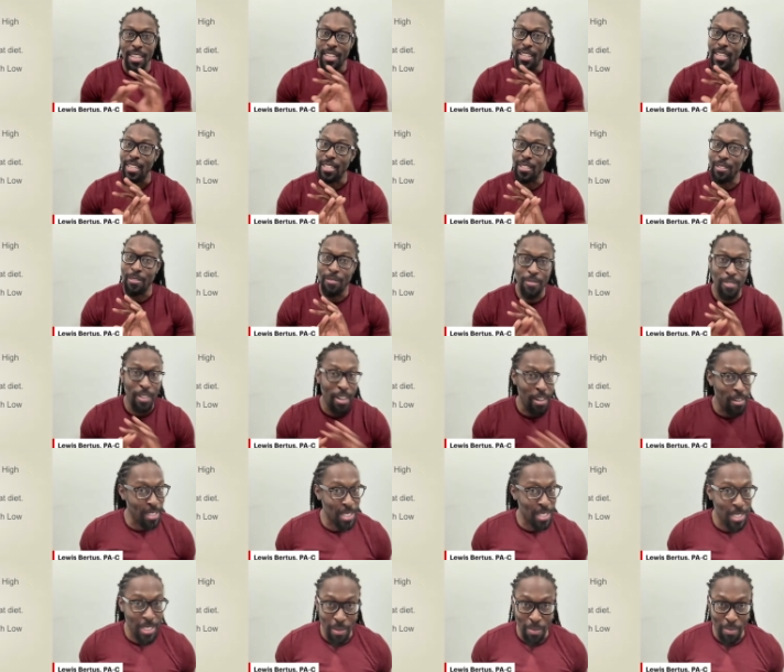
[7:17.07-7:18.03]
It's
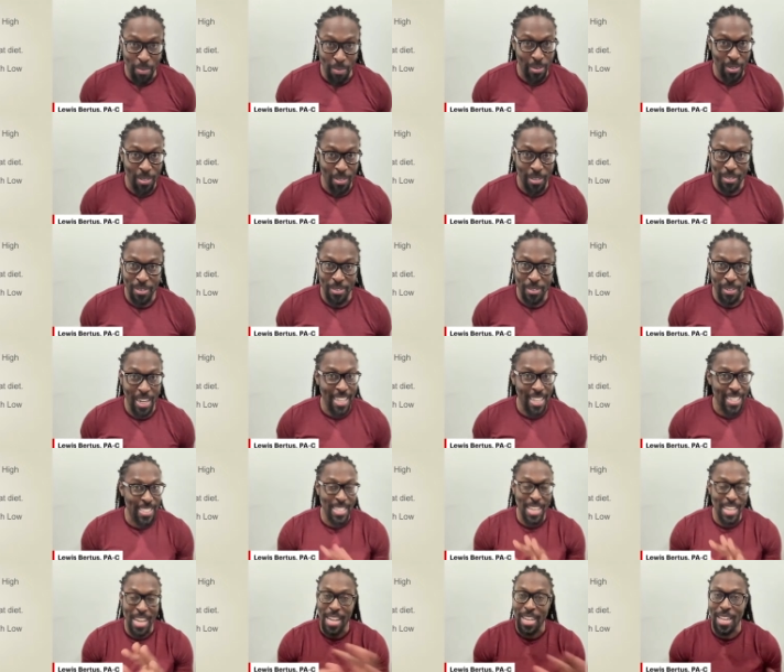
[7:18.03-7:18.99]
very simple, right?
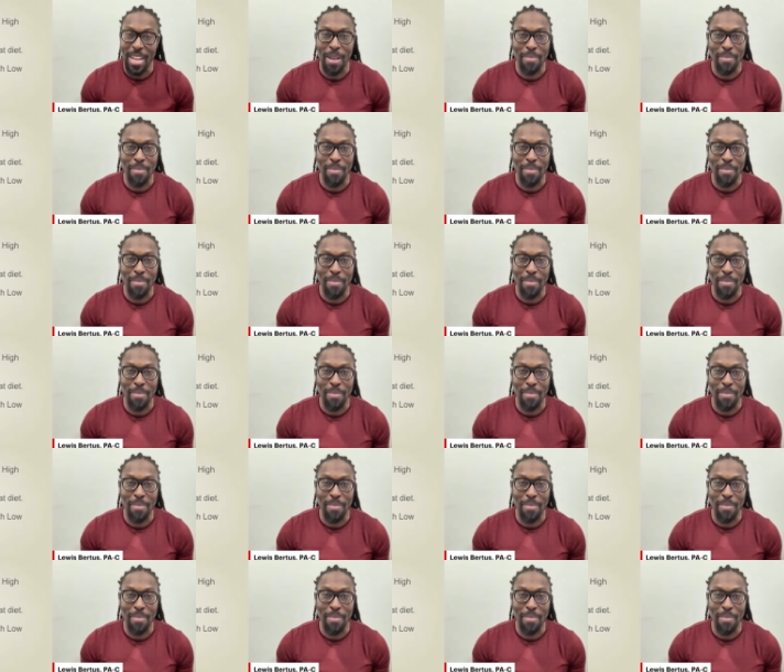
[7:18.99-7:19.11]
It's not